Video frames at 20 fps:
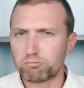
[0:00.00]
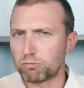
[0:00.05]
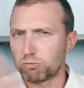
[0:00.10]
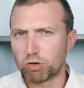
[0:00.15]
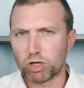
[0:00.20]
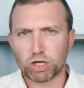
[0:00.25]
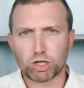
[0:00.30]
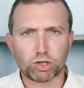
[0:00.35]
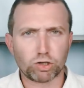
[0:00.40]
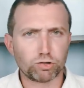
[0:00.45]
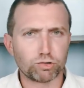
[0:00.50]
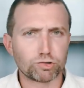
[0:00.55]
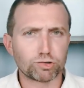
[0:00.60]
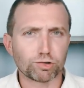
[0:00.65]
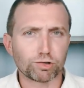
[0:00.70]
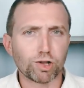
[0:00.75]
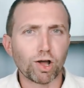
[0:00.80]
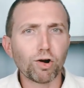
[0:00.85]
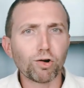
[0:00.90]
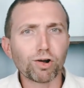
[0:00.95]
includes
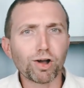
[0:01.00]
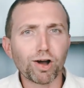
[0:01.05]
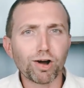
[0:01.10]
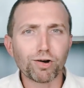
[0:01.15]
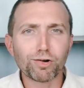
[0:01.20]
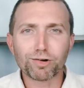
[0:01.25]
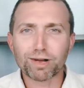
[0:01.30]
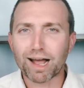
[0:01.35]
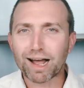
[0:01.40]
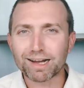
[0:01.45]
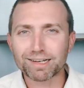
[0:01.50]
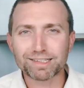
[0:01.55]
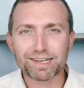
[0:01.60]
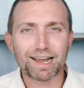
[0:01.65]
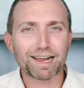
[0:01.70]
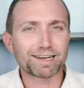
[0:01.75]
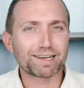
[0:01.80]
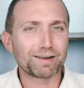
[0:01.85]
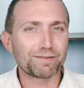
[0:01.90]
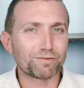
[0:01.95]
your logo,
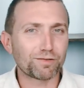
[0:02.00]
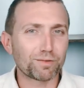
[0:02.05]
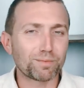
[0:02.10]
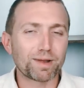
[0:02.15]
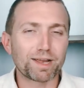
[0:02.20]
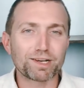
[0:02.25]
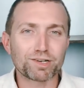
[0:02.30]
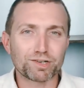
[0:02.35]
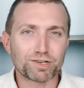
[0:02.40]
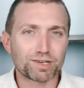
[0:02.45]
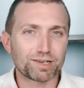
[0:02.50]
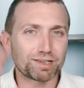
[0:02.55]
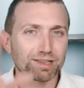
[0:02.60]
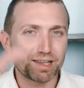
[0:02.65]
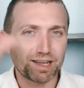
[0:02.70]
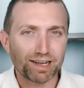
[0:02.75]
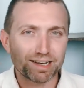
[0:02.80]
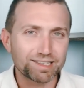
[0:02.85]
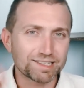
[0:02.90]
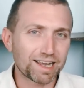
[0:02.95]
contact information,
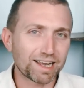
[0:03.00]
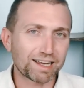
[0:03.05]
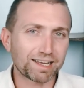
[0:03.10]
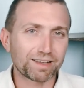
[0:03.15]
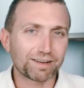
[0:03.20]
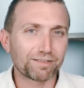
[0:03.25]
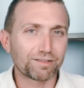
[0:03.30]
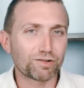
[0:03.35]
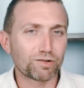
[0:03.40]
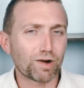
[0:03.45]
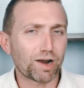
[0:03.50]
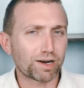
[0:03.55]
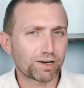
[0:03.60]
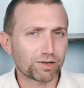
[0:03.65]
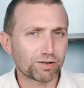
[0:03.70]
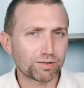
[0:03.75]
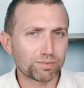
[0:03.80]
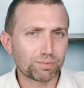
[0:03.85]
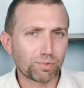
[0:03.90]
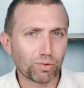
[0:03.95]
the executive
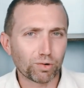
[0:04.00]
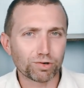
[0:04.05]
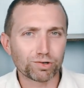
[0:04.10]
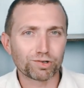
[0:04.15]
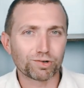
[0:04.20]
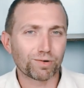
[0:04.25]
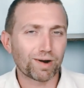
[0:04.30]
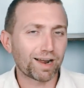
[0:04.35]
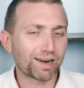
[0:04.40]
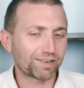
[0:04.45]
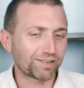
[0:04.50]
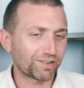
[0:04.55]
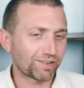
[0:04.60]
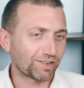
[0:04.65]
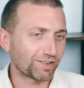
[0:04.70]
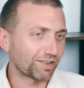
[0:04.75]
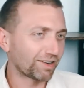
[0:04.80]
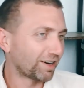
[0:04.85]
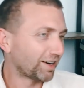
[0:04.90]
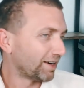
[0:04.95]
director, board
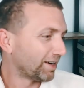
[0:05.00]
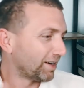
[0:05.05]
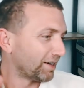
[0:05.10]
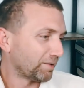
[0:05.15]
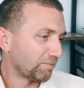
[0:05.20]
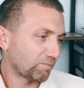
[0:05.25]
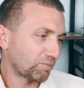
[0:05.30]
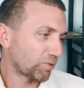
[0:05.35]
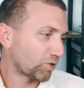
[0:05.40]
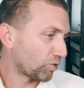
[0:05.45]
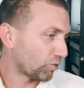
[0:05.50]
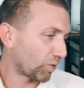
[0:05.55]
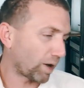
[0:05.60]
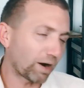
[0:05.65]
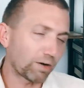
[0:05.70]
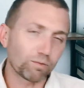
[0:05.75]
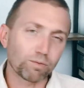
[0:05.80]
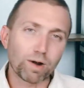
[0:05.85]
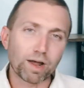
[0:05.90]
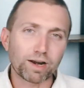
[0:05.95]
director,
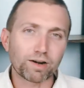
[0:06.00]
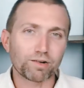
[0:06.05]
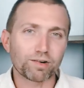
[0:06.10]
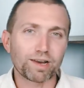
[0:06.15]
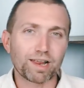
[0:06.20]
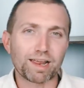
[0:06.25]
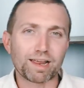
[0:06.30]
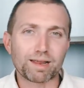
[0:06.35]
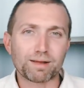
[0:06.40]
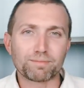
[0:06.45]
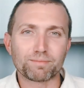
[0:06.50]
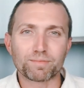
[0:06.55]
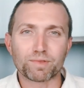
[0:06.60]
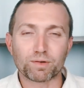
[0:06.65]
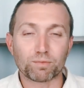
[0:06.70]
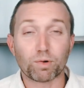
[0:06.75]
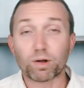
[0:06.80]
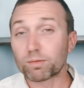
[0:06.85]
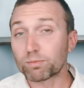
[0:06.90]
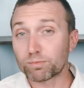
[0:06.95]
grant writer name, the
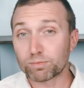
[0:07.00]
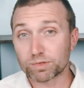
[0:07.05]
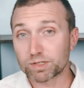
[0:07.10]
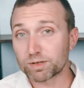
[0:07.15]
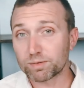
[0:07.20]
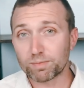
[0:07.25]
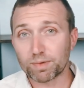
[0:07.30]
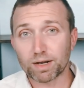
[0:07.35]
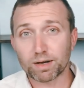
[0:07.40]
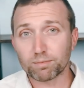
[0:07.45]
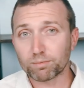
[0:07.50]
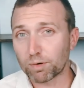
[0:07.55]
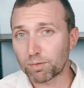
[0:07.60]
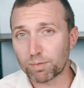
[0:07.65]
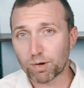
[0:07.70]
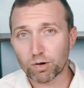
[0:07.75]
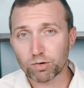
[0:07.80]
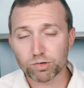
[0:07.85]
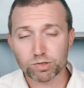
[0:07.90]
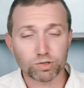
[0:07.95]
one submitting
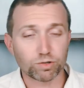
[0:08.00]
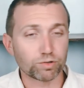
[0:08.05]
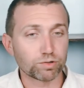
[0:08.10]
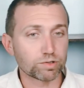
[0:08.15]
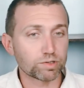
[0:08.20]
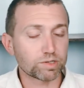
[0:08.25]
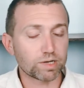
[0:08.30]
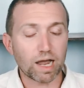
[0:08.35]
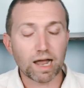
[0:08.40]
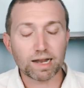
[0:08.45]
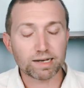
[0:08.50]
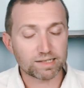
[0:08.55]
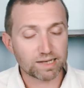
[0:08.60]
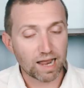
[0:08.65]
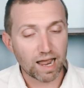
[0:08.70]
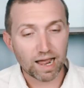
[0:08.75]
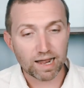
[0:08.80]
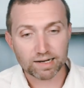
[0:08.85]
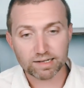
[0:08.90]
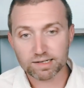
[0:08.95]
proposals,
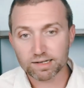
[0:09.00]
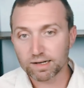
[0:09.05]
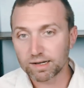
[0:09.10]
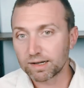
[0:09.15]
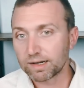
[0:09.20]
contact,